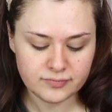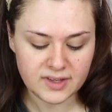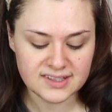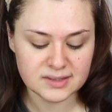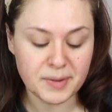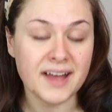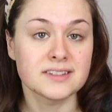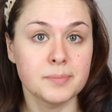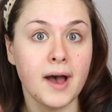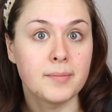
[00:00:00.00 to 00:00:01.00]

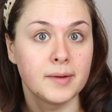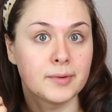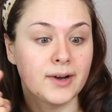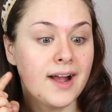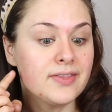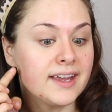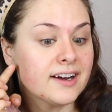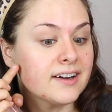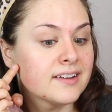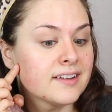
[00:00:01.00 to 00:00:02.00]
spots pop up around there.